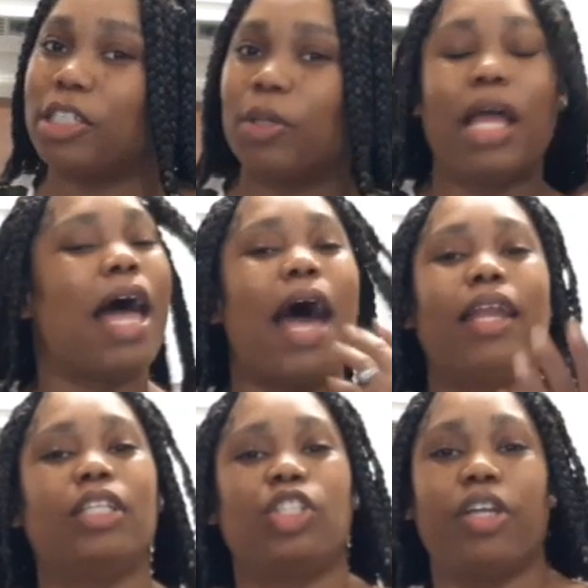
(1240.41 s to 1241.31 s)
Yeah. I
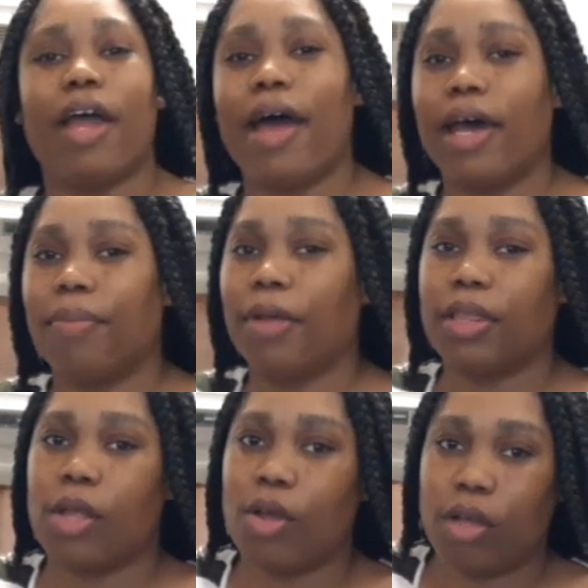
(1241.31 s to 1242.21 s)
didn't show y'all how to make
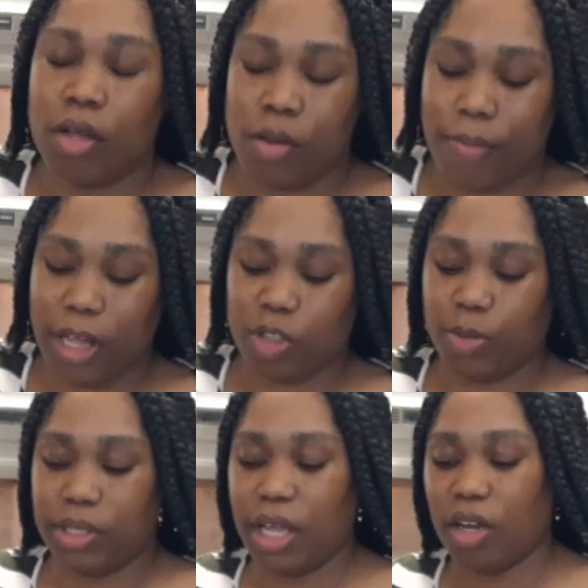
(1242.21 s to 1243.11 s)
the mashed
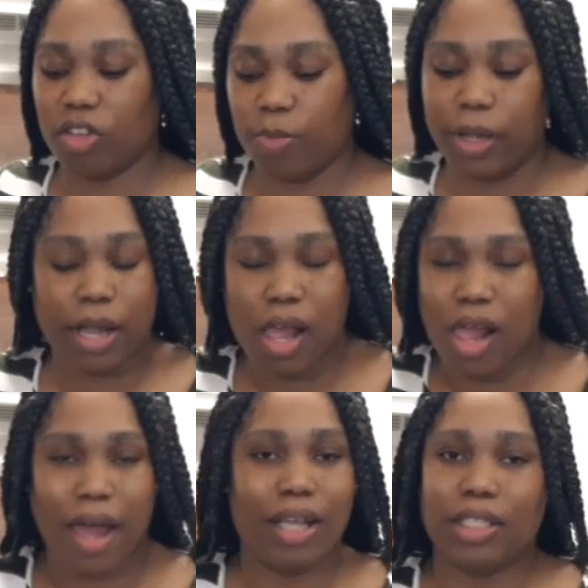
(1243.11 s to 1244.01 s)
potatoes, but
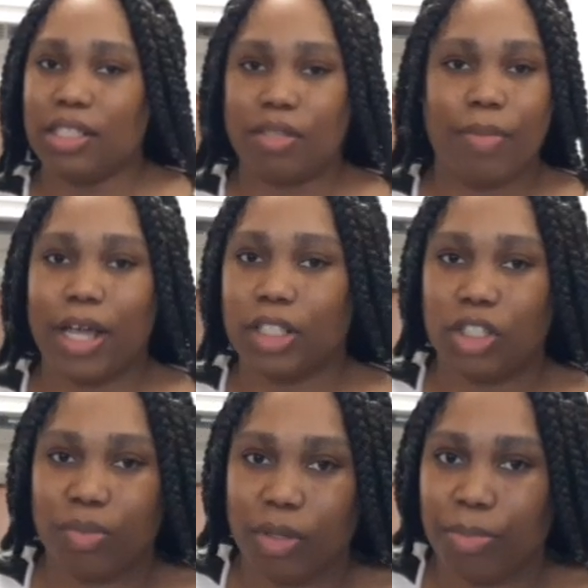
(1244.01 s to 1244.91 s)
I just mashed
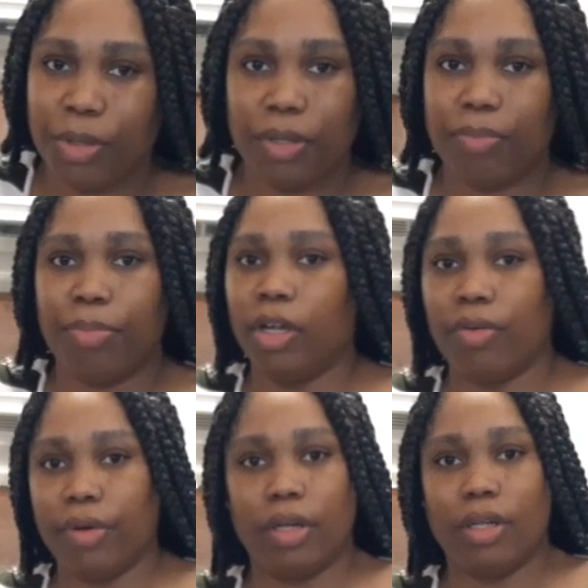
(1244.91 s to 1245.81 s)
them and put
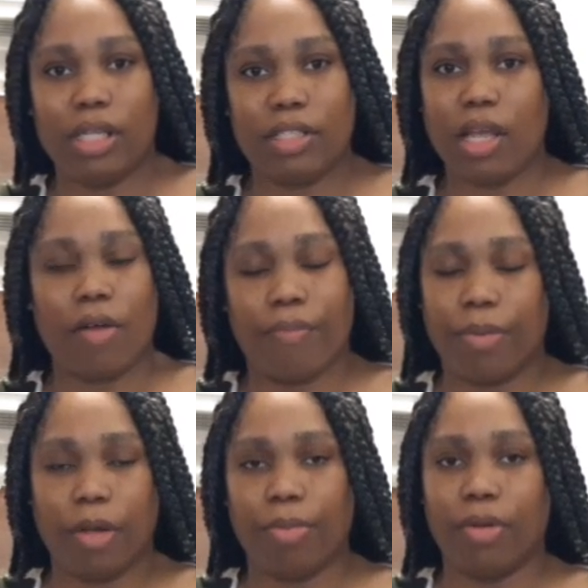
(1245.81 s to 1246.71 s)
butter in it, salt and
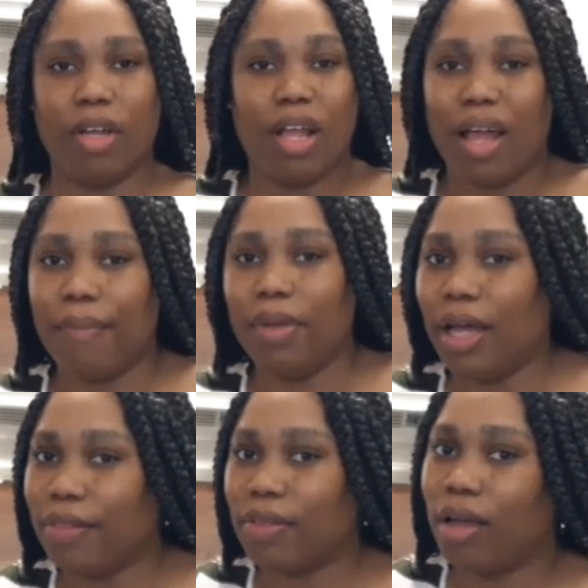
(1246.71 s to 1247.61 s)
pepper. I mean,
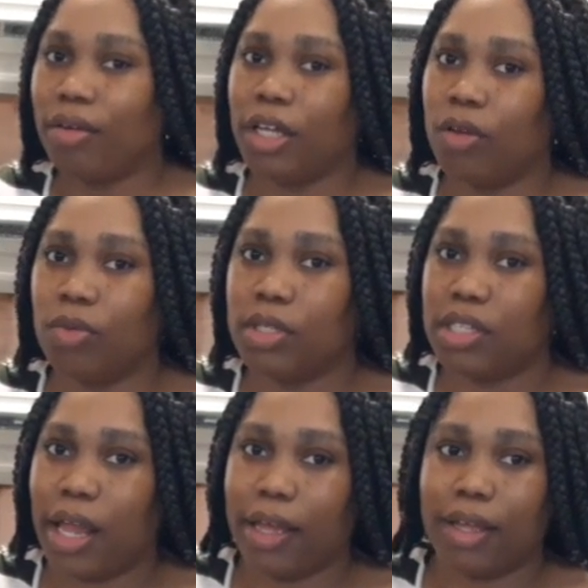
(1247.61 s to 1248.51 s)
I thought that was
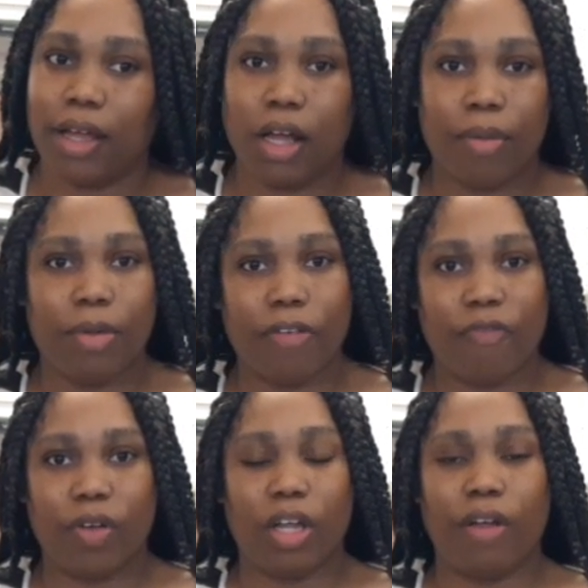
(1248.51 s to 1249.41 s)
like common
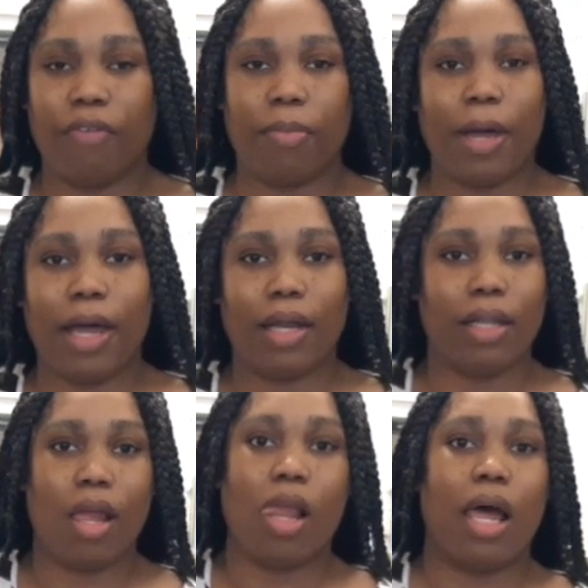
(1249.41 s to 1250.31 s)
for everybody.
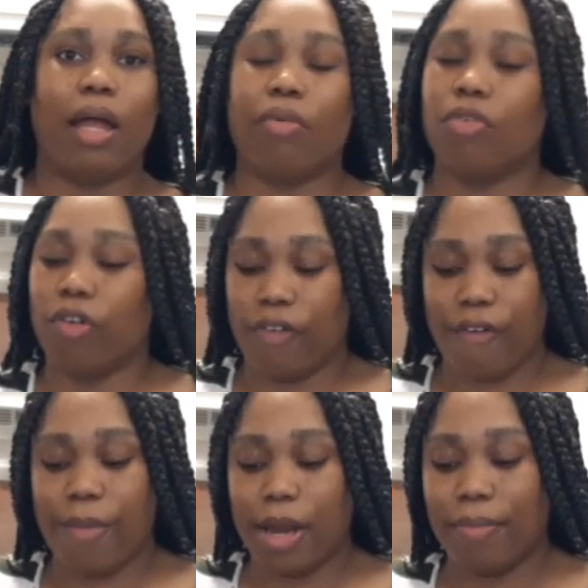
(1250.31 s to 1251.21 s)
I don't know if
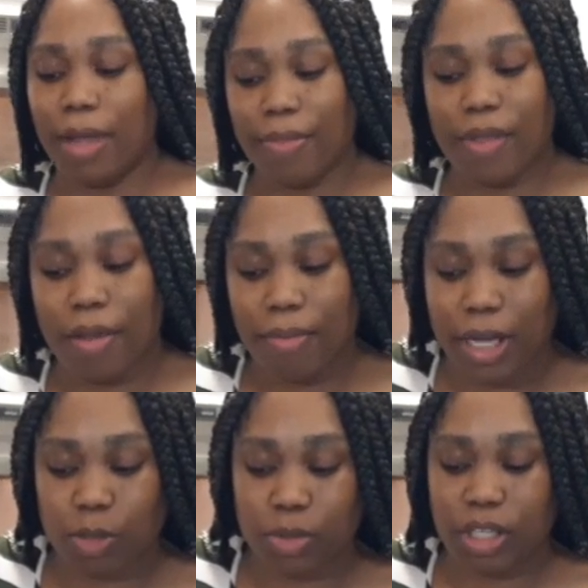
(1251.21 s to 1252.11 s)
everybody make their
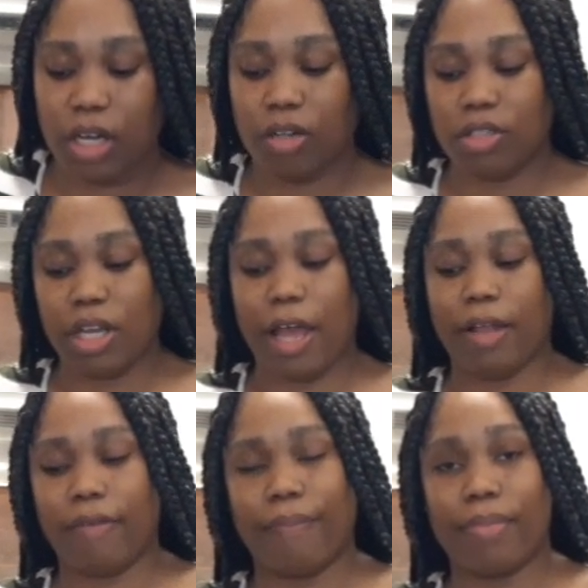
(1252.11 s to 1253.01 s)
mashed potatoes like
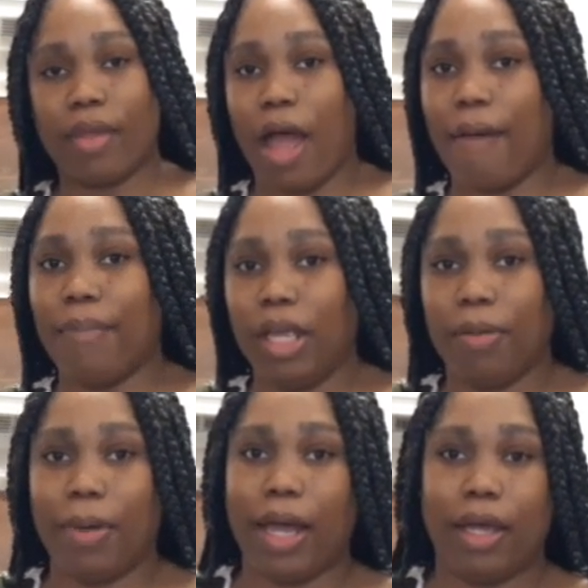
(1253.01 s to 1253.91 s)
I make
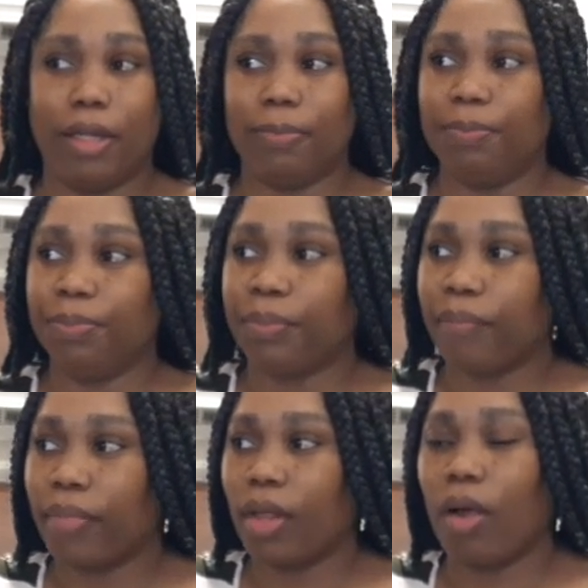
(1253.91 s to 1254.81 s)
mine. Well, since
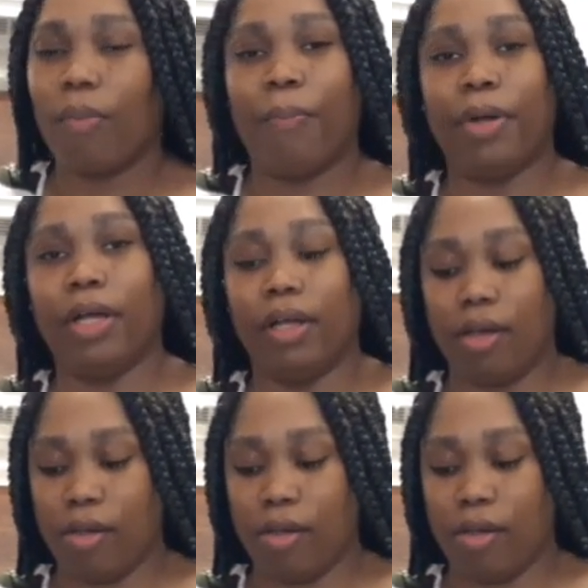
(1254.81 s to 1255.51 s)
you ain't gone, but